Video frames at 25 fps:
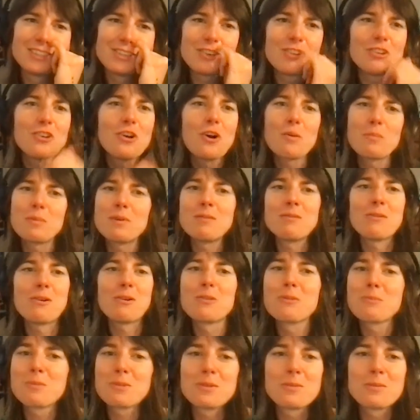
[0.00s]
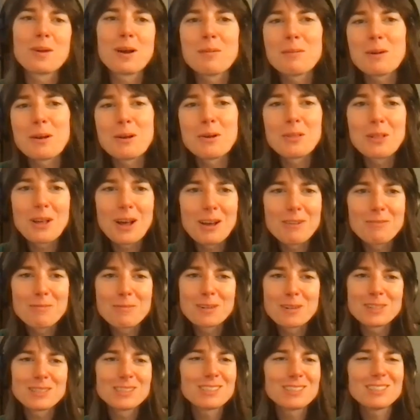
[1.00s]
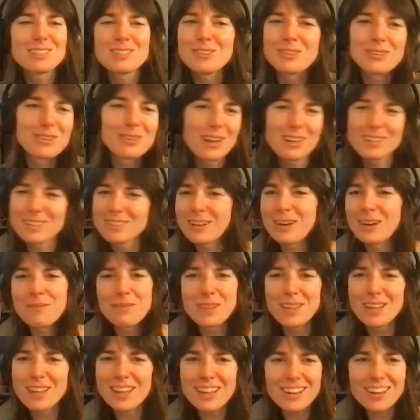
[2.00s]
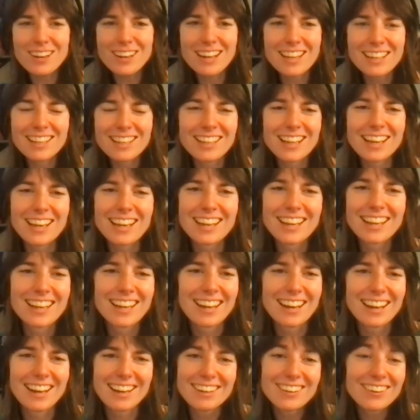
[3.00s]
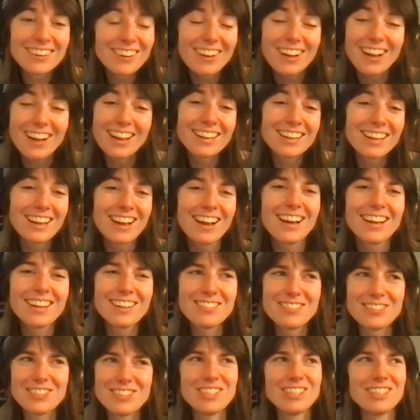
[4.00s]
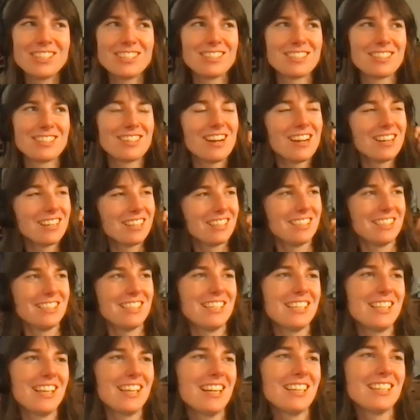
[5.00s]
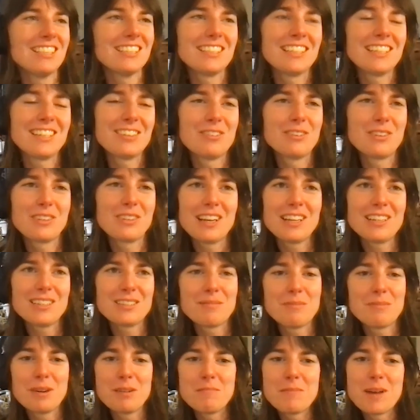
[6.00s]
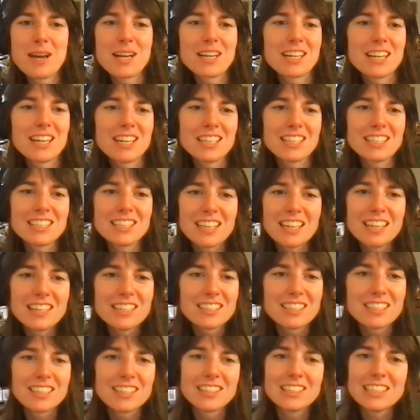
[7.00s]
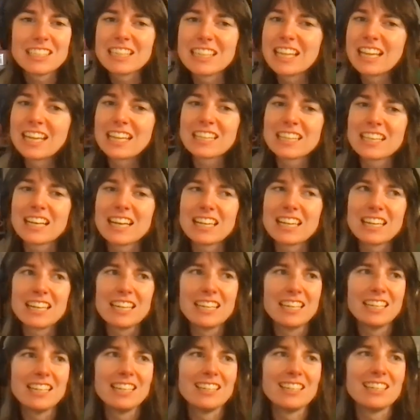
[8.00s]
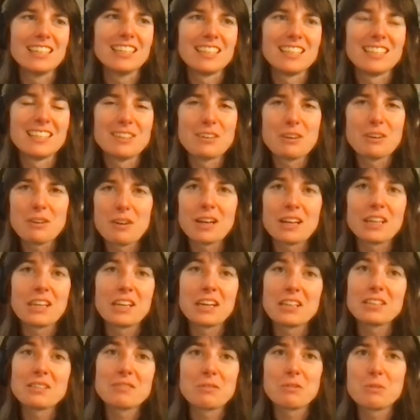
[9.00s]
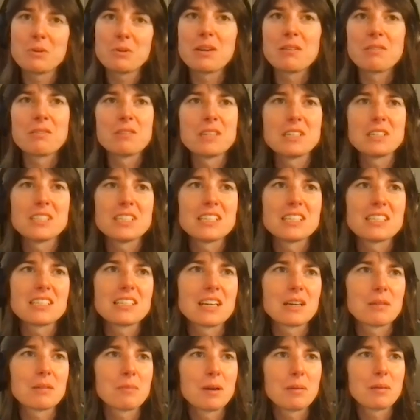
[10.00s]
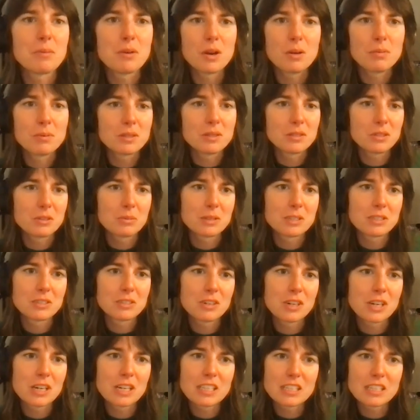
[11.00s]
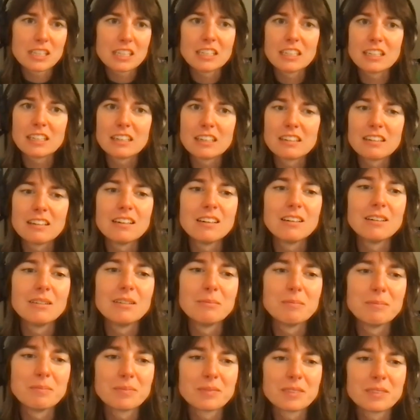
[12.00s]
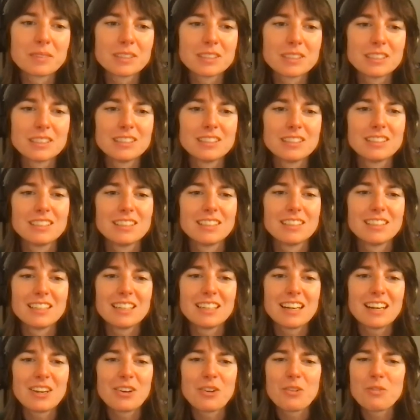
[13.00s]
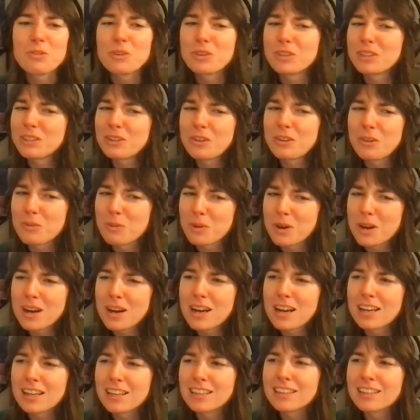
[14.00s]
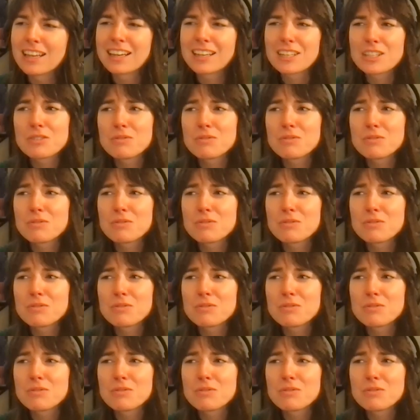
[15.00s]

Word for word: to not be vulnerable about my own life, but it still ends up there. And like, I've just started to see that as like, well, that's my magnetic center. And like that, I guess for whatever reason, is like my purpose or my strength. And, I don't really know why. And like,